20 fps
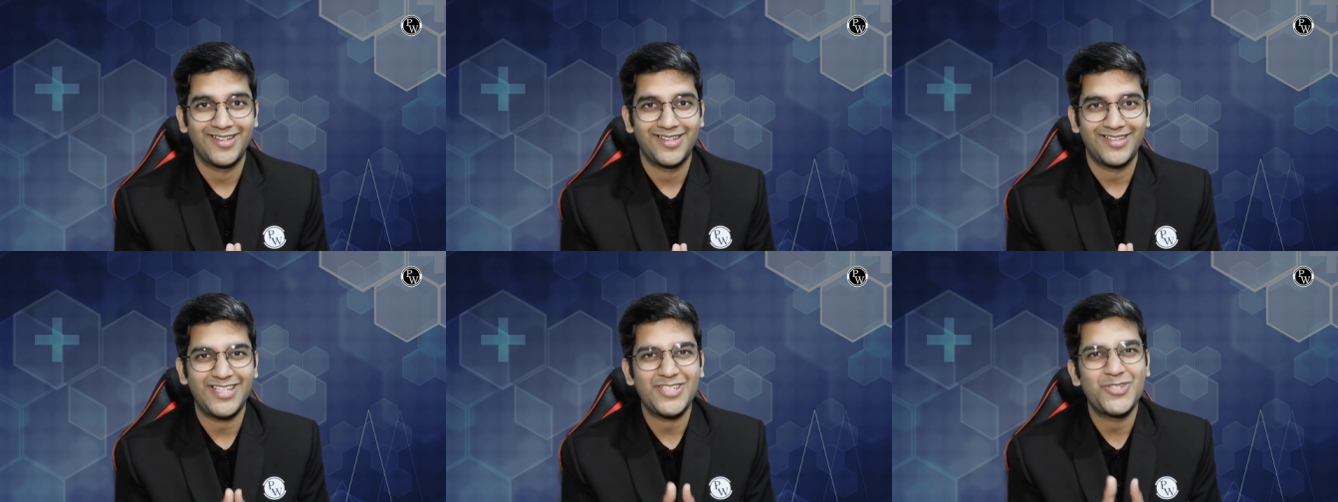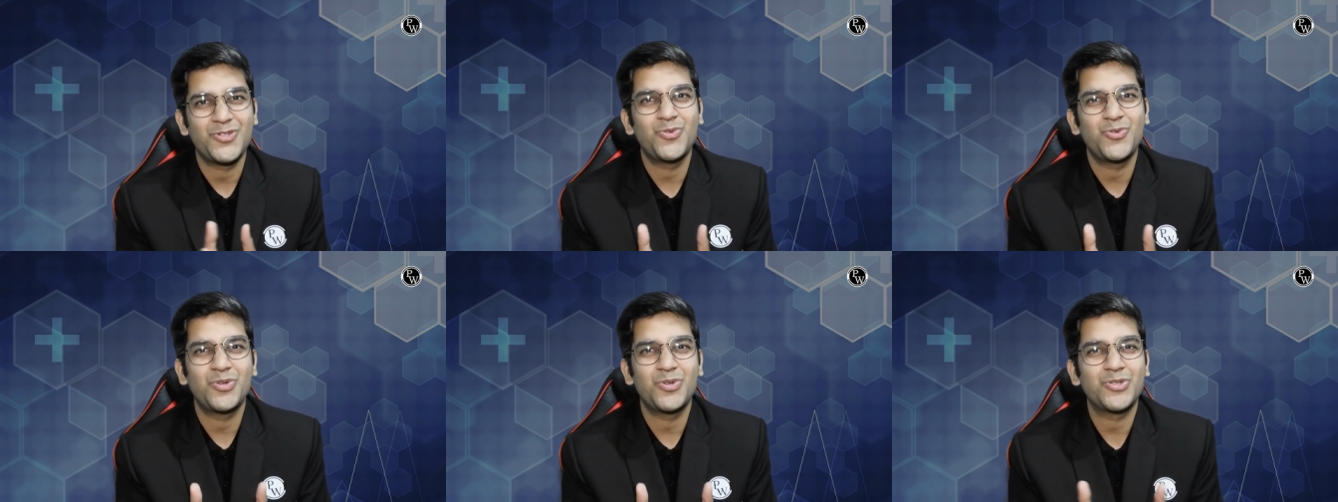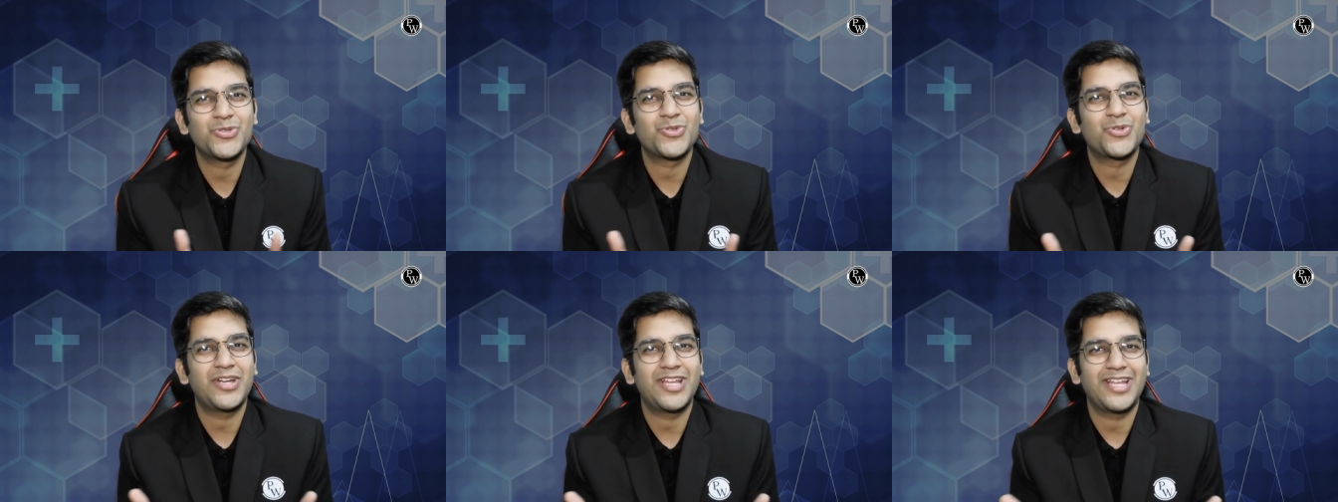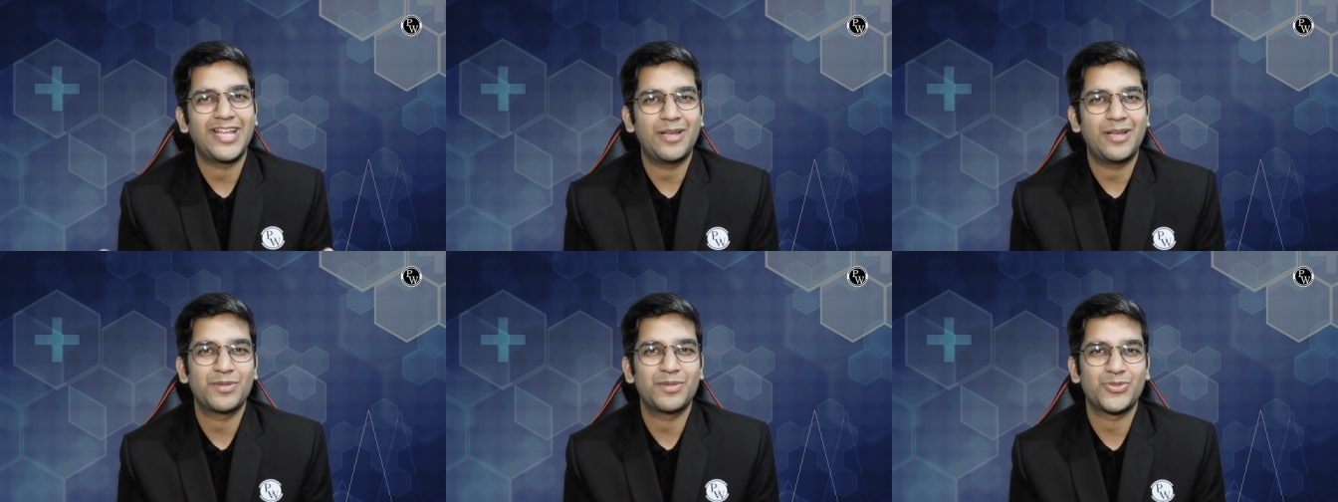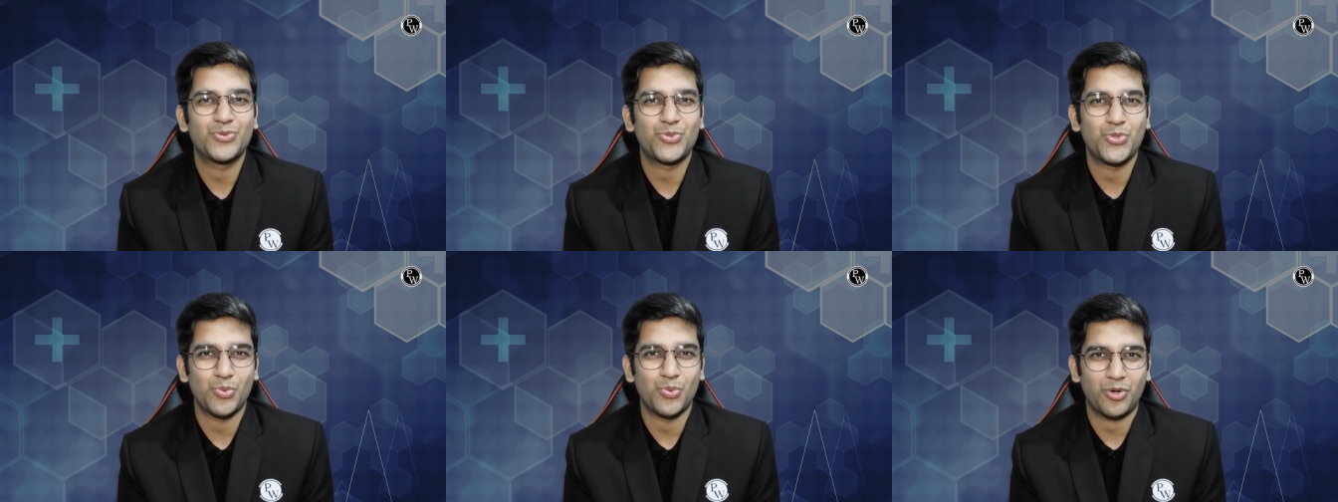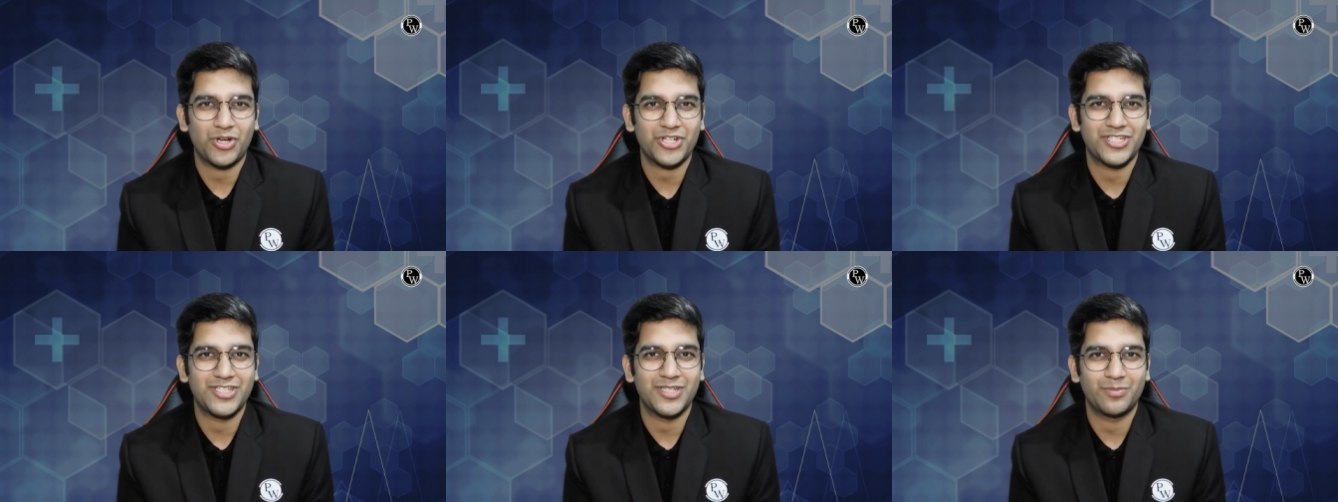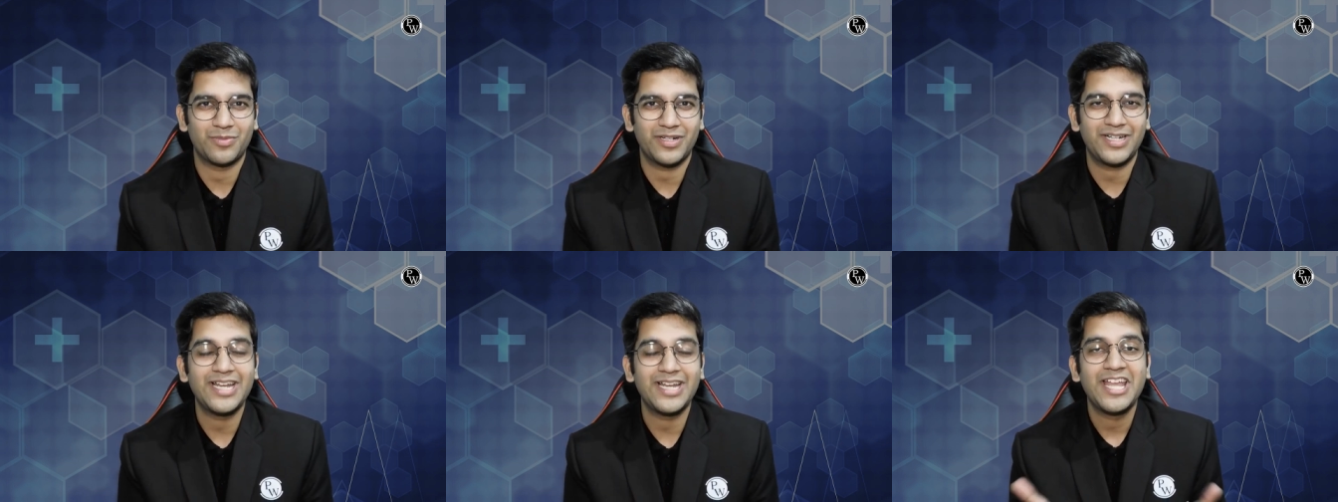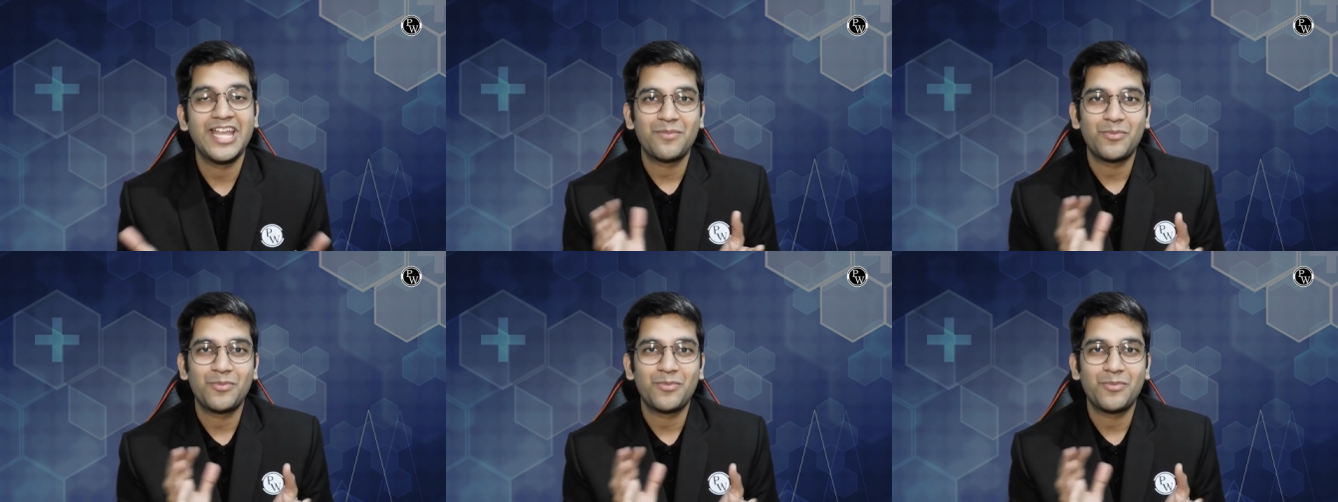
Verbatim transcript: there's no one who's going to help us to wash them, right?